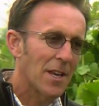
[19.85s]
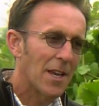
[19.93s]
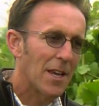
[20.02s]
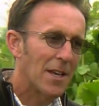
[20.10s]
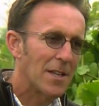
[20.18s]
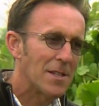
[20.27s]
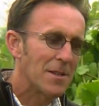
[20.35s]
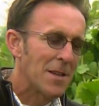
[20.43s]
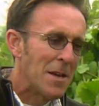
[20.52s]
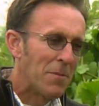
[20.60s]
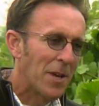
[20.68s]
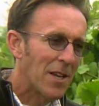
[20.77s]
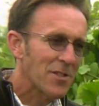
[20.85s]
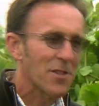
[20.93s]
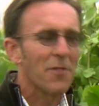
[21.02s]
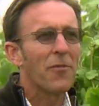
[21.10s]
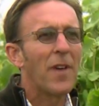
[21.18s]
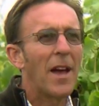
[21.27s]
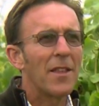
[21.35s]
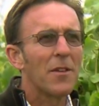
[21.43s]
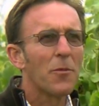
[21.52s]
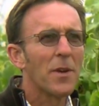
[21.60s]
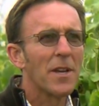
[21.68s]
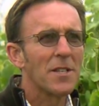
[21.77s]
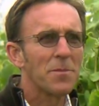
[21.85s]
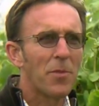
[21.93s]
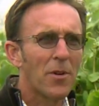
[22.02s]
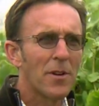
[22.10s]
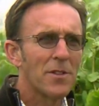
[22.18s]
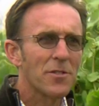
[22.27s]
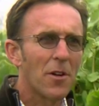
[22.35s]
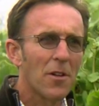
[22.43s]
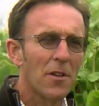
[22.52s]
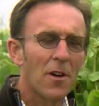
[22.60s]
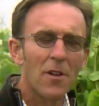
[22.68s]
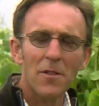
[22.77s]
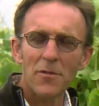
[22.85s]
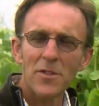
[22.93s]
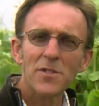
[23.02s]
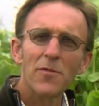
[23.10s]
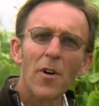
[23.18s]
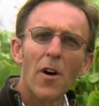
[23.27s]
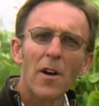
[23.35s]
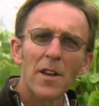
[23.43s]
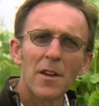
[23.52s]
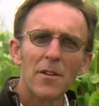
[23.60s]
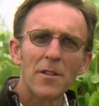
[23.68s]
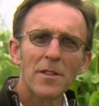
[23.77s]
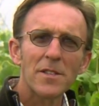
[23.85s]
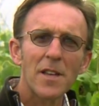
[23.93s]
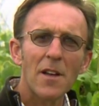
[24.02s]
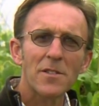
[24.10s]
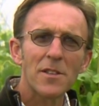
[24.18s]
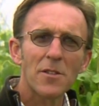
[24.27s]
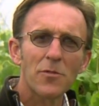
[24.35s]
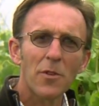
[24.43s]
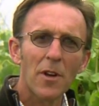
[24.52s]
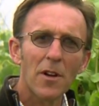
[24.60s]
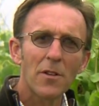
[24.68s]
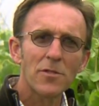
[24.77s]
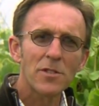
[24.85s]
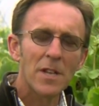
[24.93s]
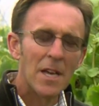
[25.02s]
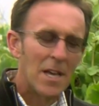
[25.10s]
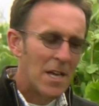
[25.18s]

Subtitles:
and because of the fact that we experience all of this fog here in the south central coast,